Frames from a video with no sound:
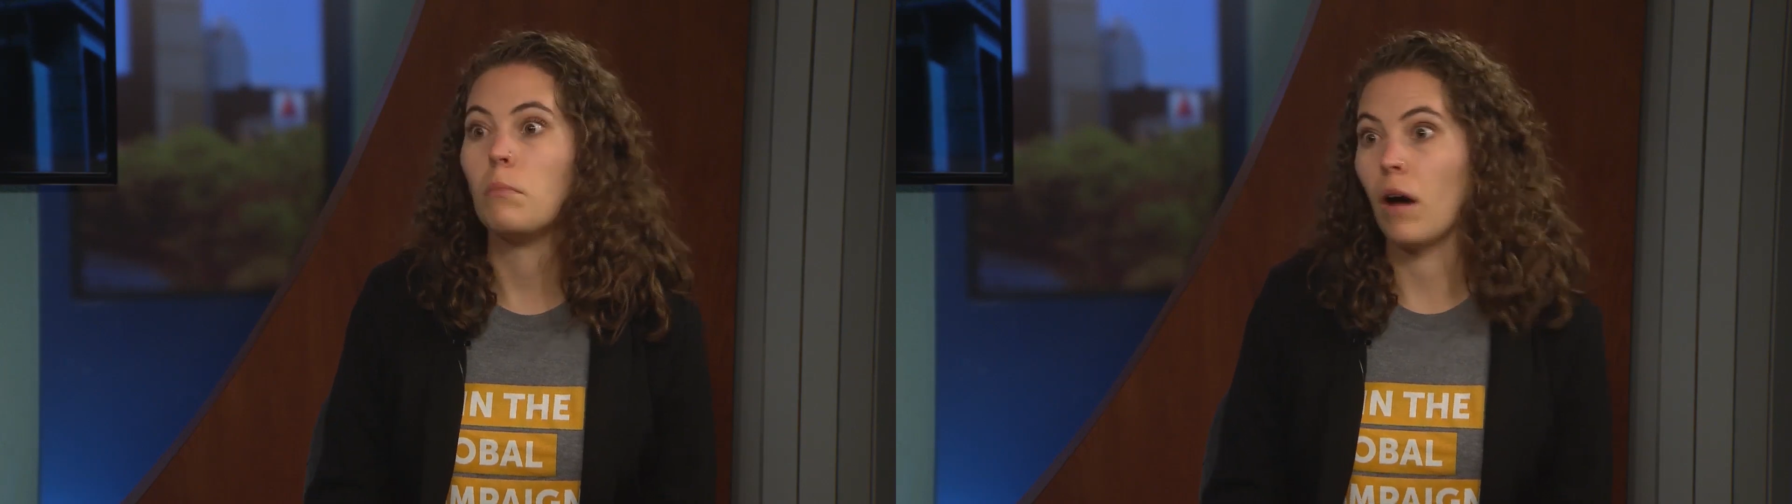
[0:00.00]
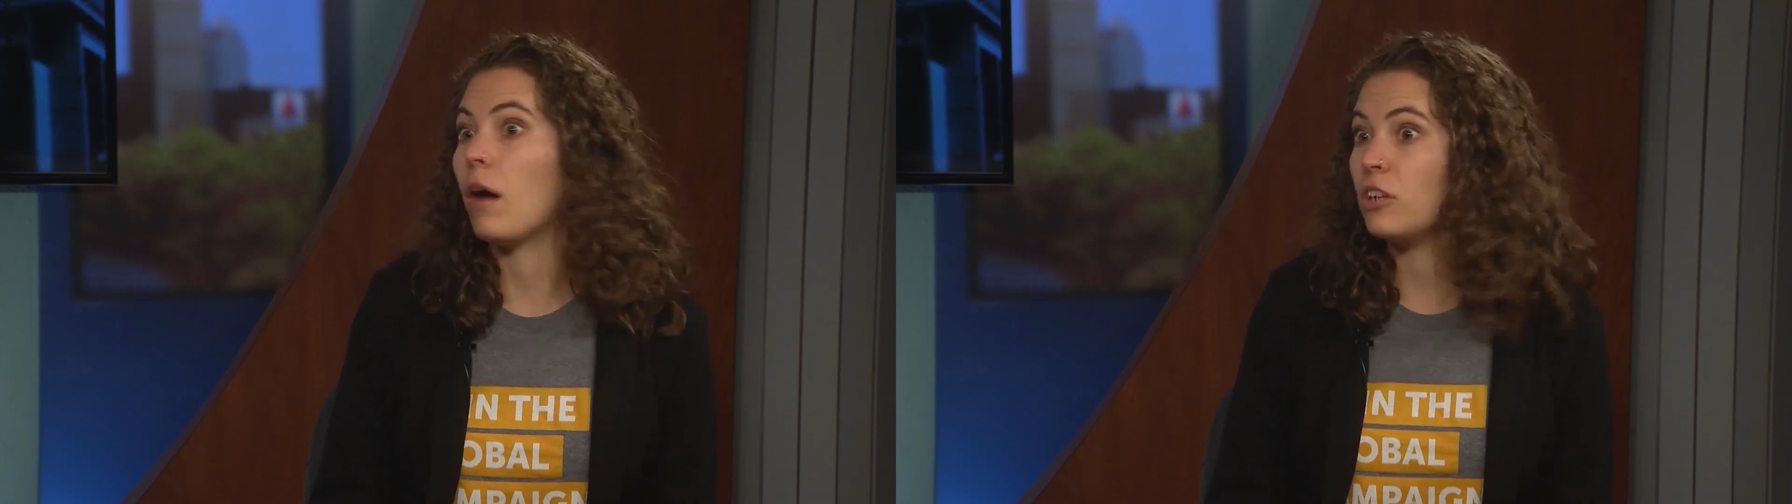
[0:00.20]

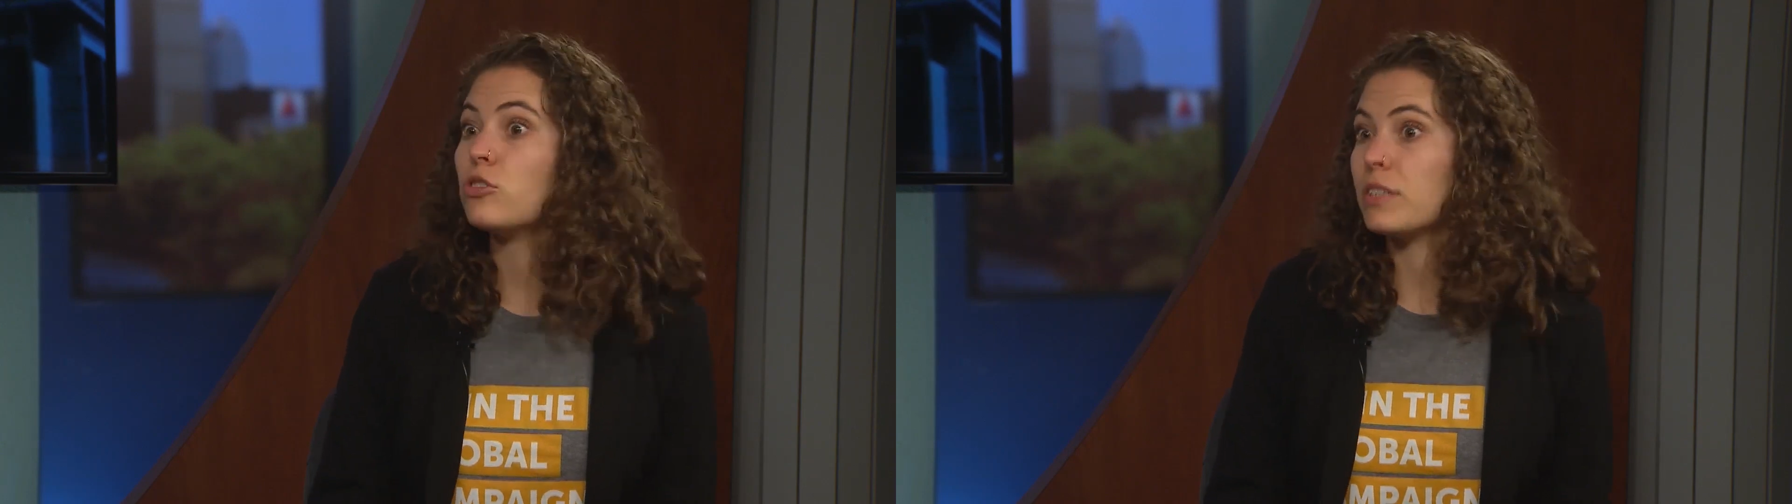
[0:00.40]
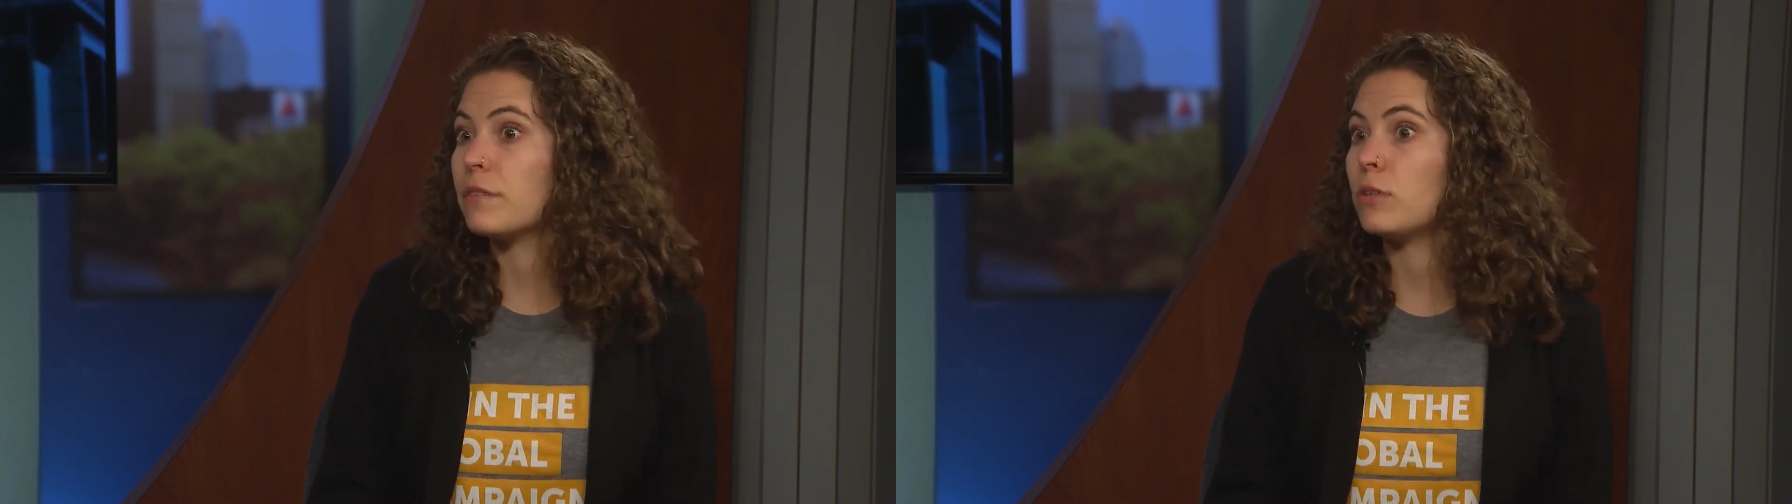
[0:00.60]

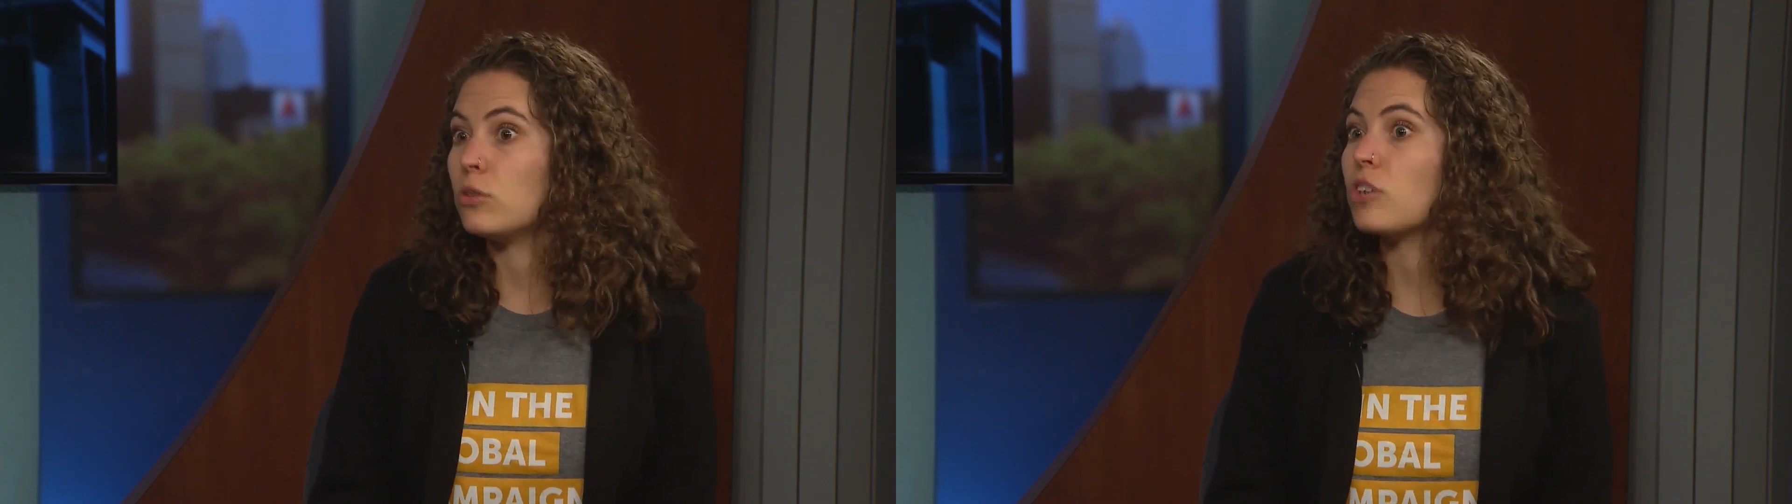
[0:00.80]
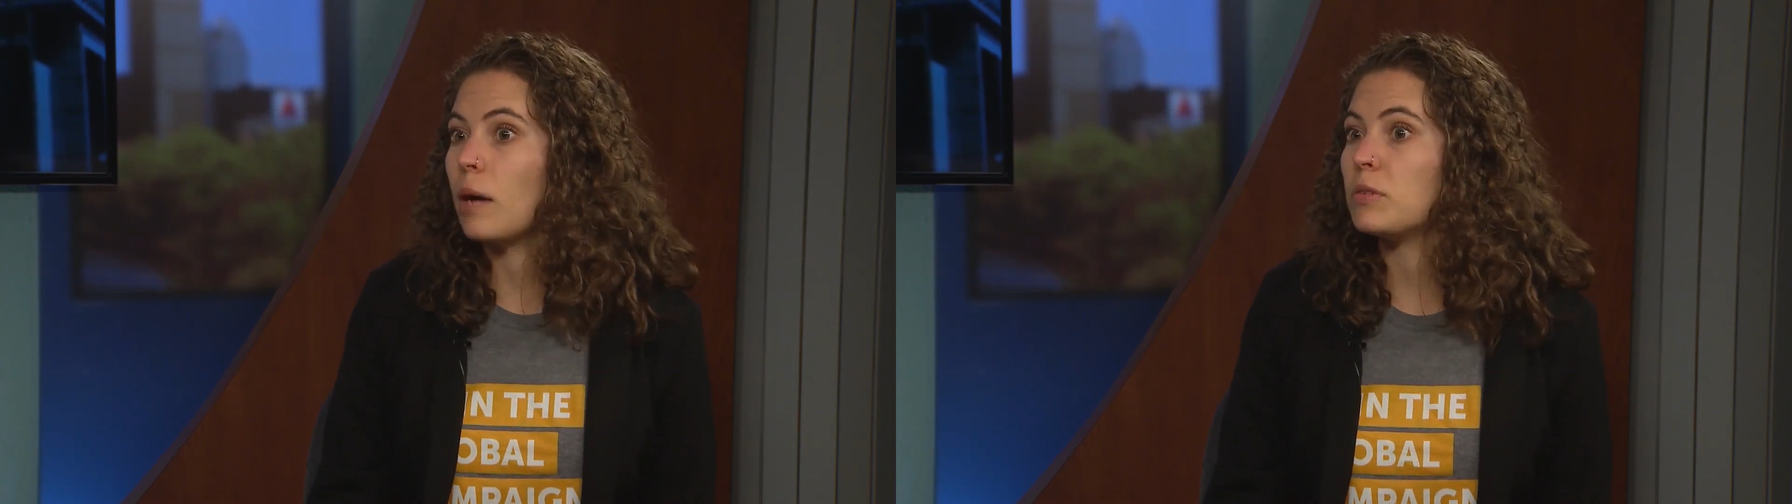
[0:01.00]
hundreds of new
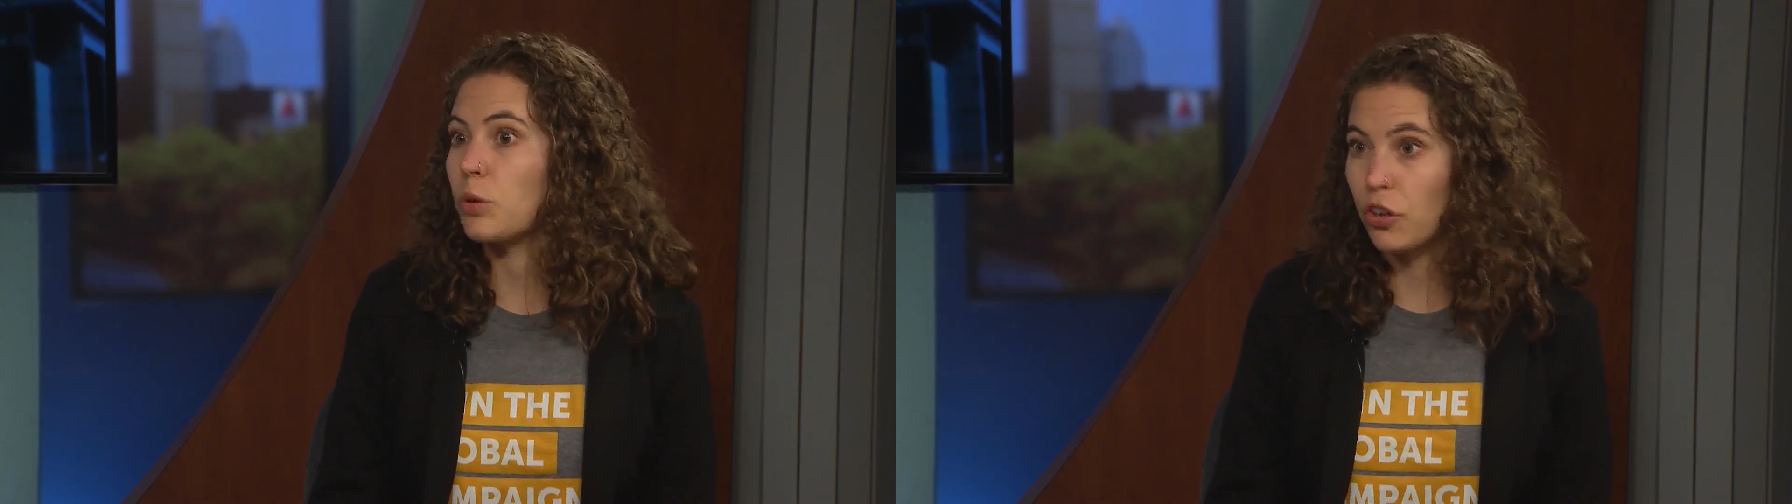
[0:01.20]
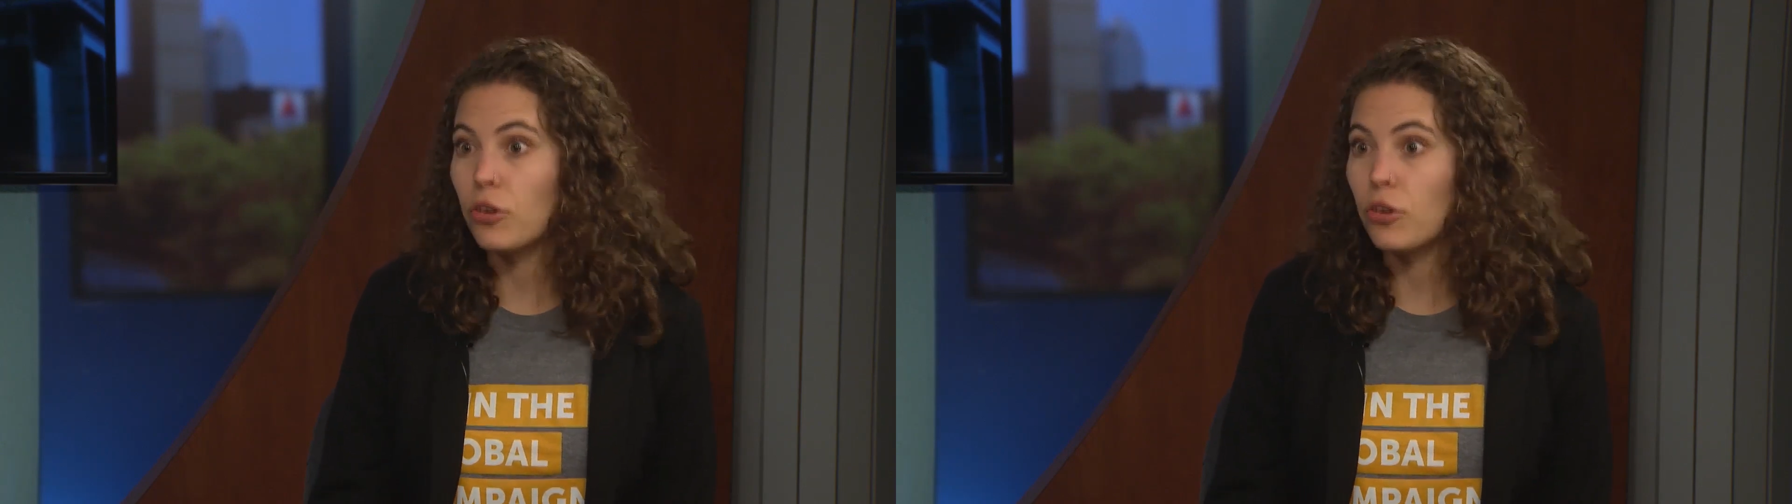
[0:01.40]
jobs were